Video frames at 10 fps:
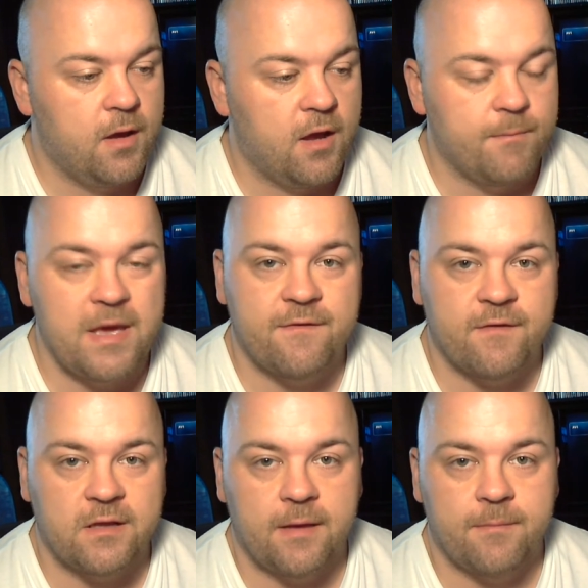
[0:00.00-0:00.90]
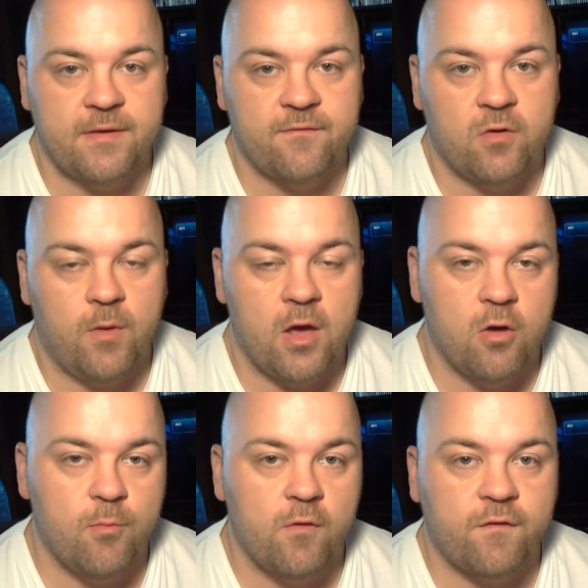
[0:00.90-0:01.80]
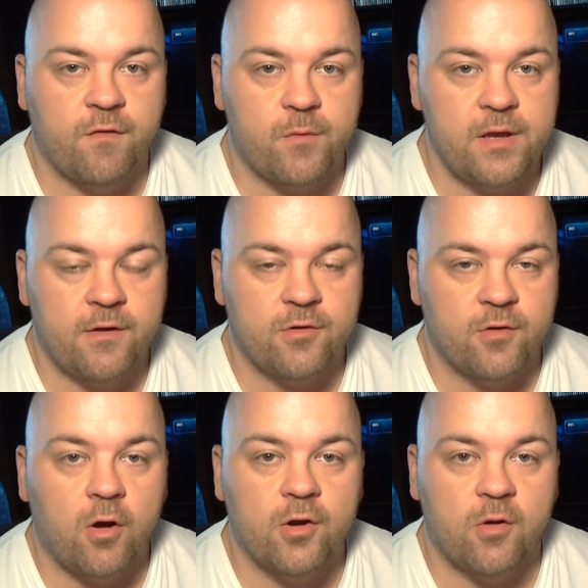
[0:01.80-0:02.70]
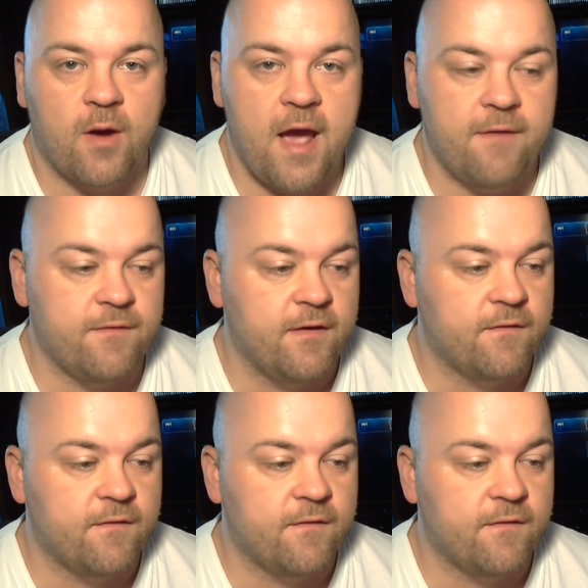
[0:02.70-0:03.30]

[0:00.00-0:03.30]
Uh, basically, I'm giving away almost 300 autographs.